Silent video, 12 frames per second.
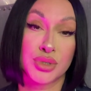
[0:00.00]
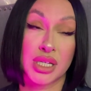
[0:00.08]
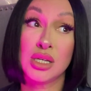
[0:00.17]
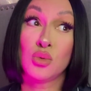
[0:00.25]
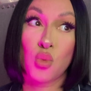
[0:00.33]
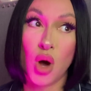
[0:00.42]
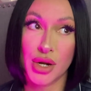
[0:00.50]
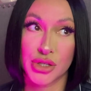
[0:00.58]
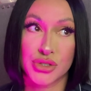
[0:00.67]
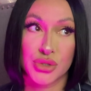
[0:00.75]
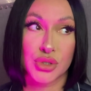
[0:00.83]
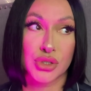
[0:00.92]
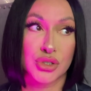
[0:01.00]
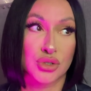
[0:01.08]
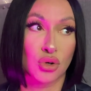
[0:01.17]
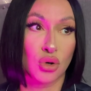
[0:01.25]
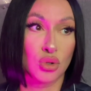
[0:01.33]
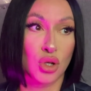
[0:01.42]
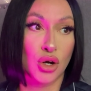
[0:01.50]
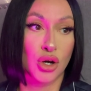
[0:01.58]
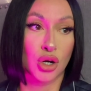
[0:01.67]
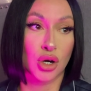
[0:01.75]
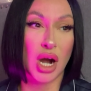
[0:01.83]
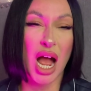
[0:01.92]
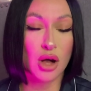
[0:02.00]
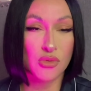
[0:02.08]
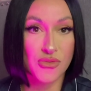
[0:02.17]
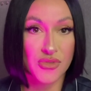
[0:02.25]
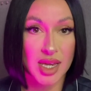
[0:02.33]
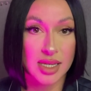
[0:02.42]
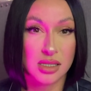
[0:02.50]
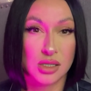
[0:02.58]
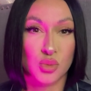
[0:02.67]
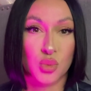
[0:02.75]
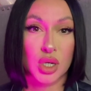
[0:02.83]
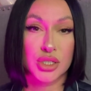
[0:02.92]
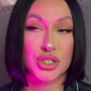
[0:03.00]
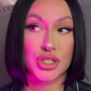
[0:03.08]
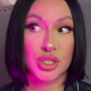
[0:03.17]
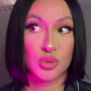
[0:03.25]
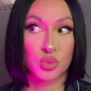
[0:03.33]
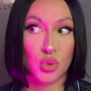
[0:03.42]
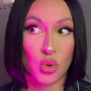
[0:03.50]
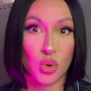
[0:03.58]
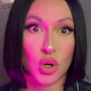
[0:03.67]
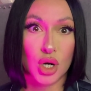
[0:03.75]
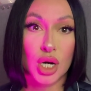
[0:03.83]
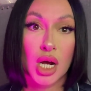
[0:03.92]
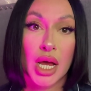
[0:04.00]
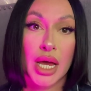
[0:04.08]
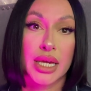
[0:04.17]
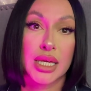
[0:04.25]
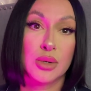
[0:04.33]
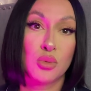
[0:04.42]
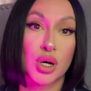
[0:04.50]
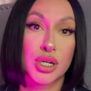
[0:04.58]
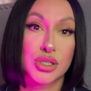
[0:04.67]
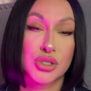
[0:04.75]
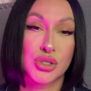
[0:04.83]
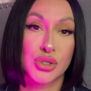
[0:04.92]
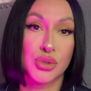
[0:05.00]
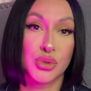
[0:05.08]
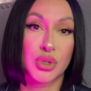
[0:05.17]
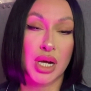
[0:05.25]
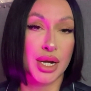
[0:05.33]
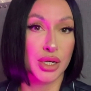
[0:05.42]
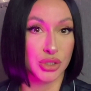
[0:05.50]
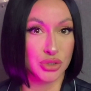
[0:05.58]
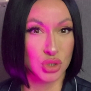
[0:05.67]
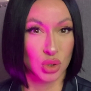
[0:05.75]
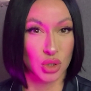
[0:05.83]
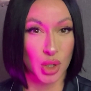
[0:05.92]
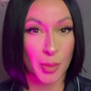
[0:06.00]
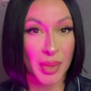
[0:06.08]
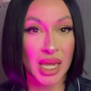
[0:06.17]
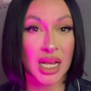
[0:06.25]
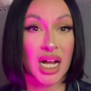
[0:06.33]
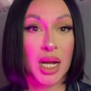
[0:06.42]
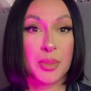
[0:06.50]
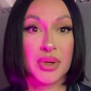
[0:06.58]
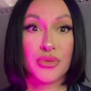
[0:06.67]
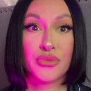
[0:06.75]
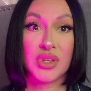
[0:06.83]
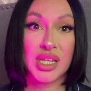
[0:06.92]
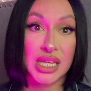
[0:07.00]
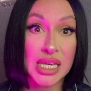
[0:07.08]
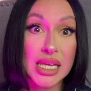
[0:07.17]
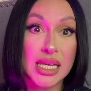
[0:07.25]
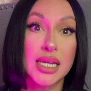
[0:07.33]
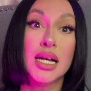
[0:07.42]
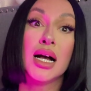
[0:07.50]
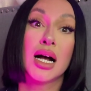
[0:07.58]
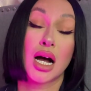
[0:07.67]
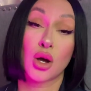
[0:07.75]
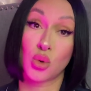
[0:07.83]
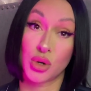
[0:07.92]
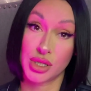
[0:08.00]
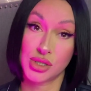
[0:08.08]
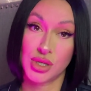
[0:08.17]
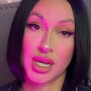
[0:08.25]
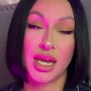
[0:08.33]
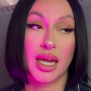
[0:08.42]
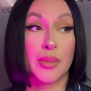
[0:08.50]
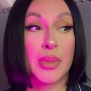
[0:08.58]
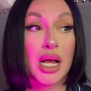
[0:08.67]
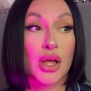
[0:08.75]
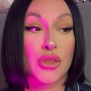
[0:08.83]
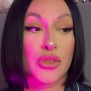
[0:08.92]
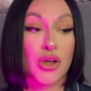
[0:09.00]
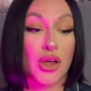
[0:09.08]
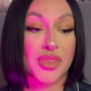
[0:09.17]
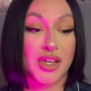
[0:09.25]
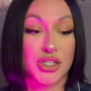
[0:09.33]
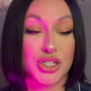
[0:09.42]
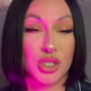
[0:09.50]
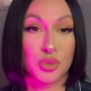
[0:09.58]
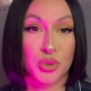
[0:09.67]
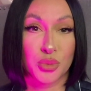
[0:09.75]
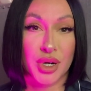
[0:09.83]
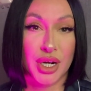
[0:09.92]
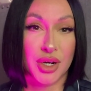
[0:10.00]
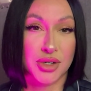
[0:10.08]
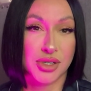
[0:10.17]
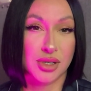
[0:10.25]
wanted to control her outfits, what she wore. He wanted to kind of control her makeup. If he, according to him, thought that she would wear,